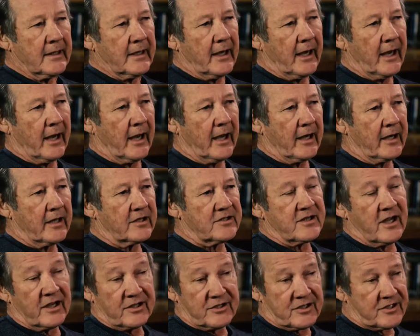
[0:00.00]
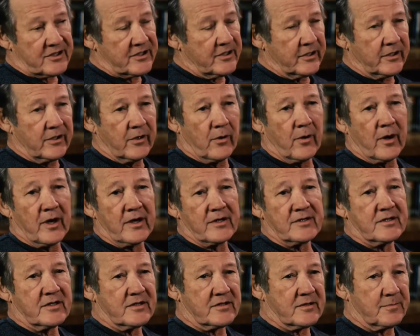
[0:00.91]
And it's not just in the
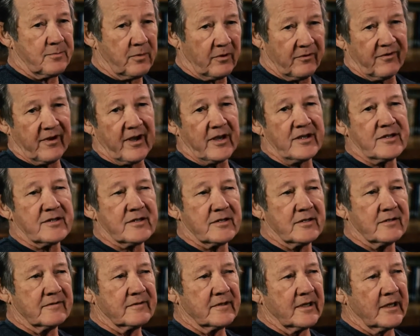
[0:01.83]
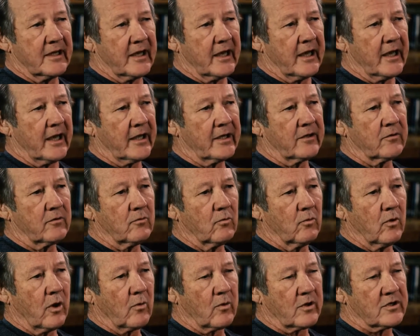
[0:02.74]
US, it's pervasive. And
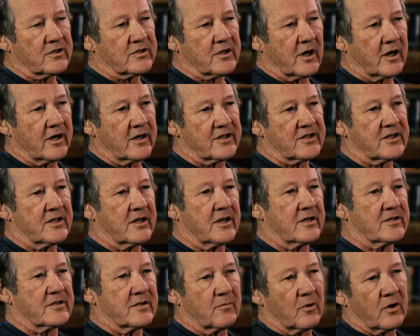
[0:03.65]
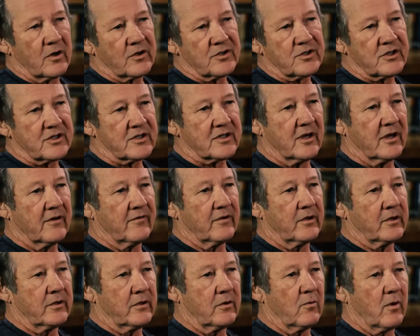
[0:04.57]
what we're starting to see is the emergence of
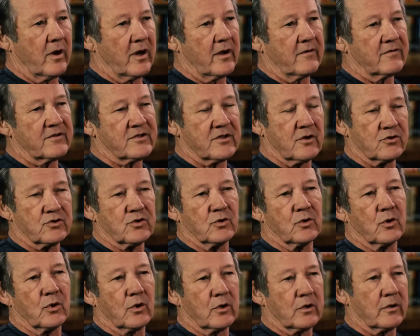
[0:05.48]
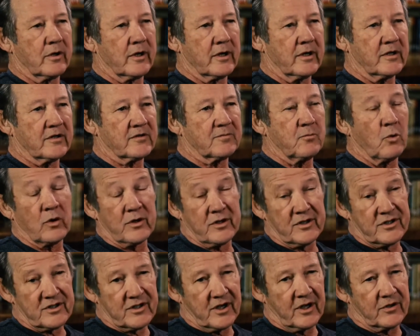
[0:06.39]
a new way of social ordering. It's more
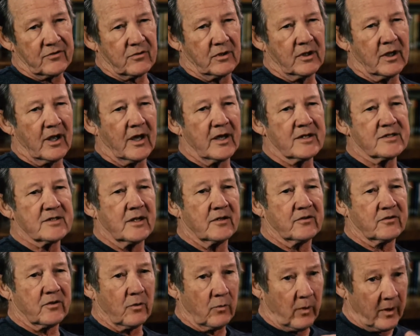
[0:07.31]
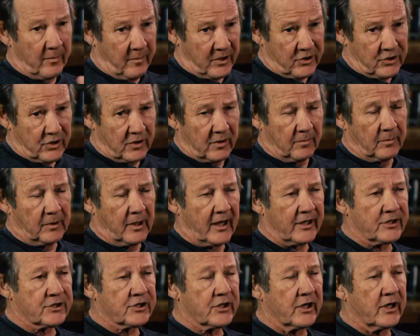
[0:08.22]
decentralized. And so when I mentioned the
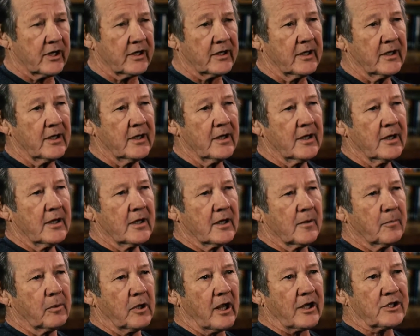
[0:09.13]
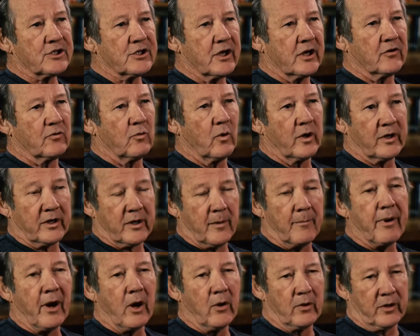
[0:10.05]
blockchain is one
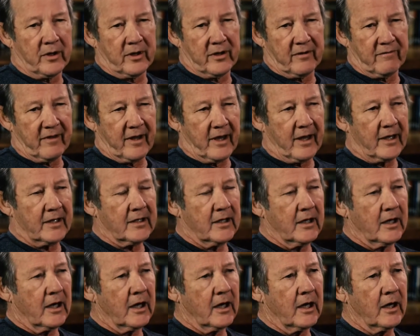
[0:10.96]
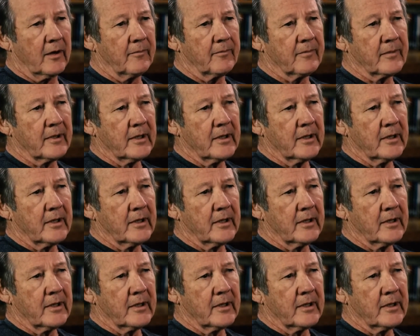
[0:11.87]
component of that.